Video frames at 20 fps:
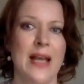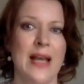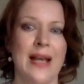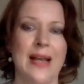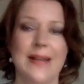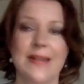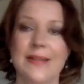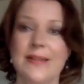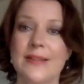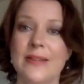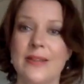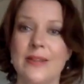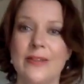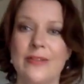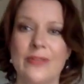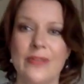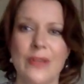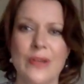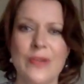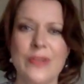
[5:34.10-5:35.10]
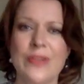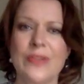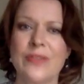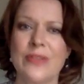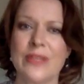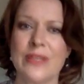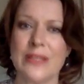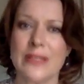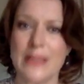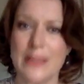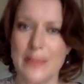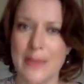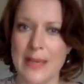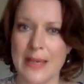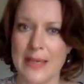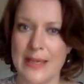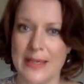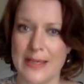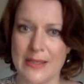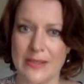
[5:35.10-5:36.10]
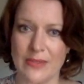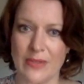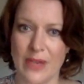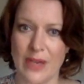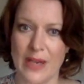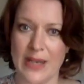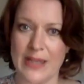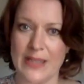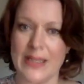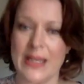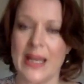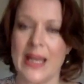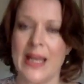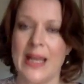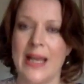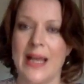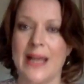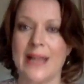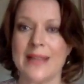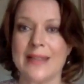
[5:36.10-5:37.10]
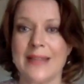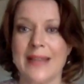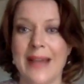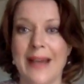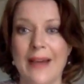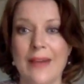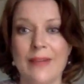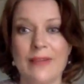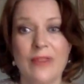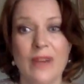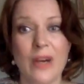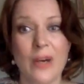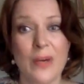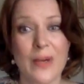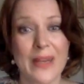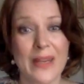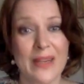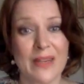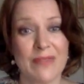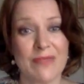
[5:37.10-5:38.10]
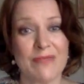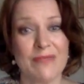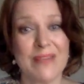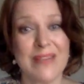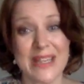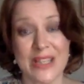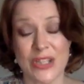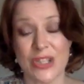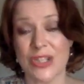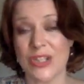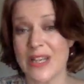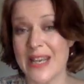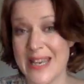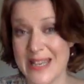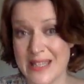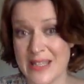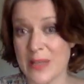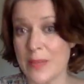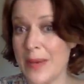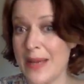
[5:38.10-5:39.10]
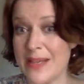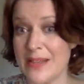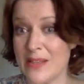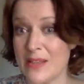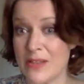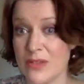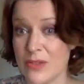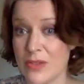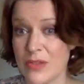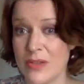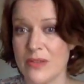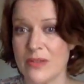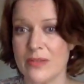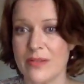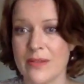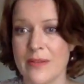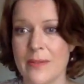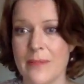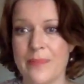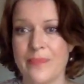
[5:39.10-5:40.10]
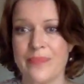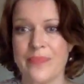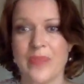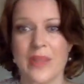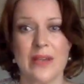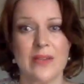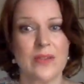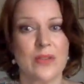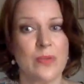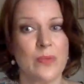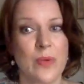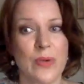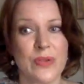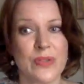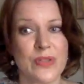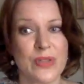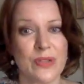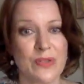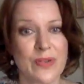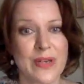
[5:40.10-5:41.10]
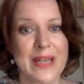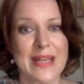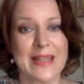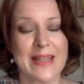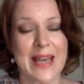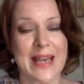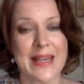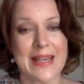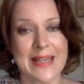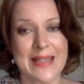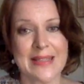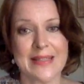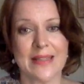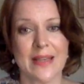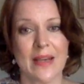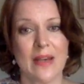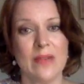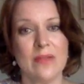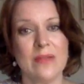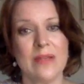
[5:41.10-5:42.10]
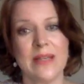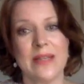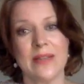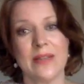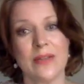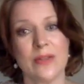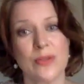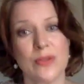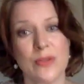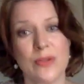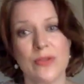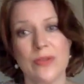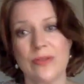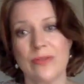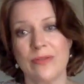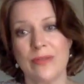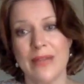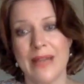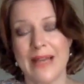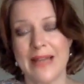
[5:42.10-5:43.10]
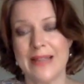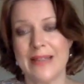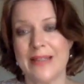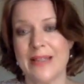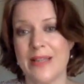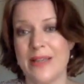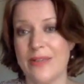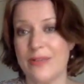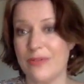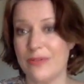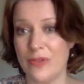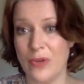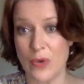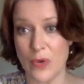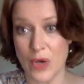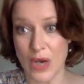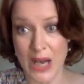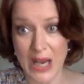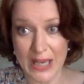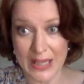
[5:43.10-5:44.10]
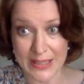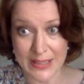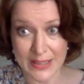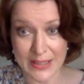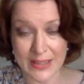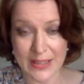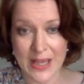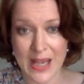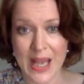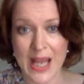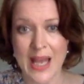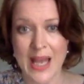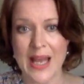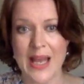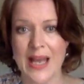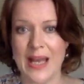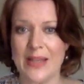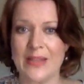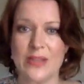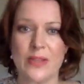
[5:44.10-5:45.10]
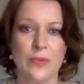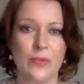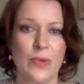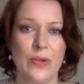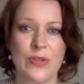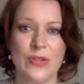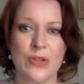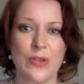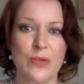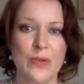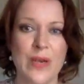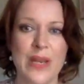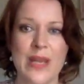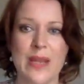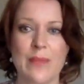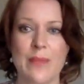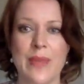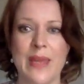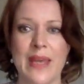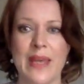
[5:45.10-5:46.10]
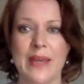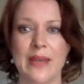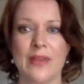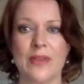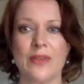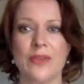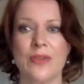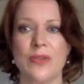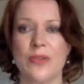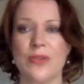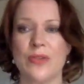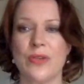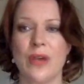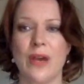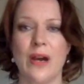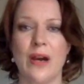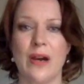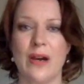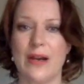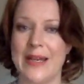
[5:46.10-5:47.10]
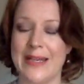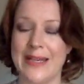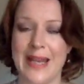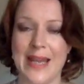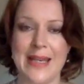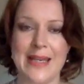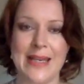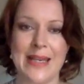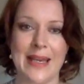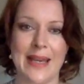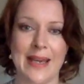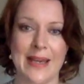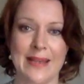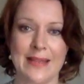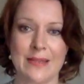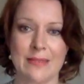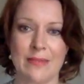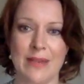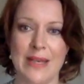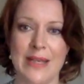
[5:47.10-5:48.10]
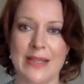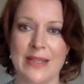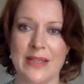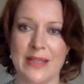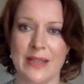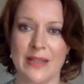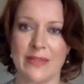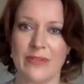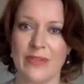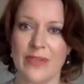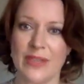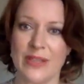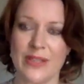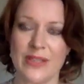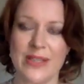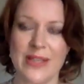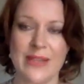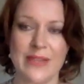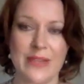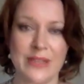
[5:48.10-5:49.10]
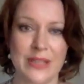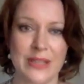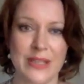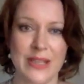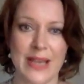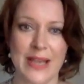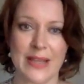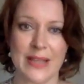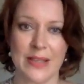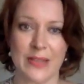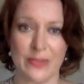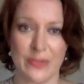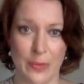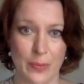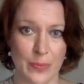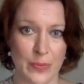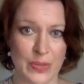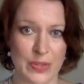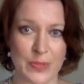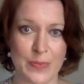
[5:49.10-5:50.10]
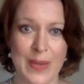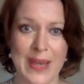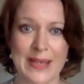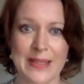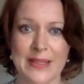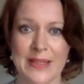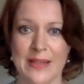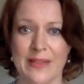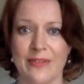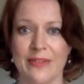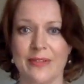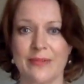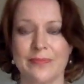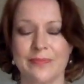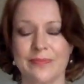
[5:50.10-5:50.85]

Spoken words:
and so philosophers typically divide as to how far we can reach independent truth, to what degree there is only the truth of reality for us, and to what degree being and truth are in any case relative and never detached from perspective.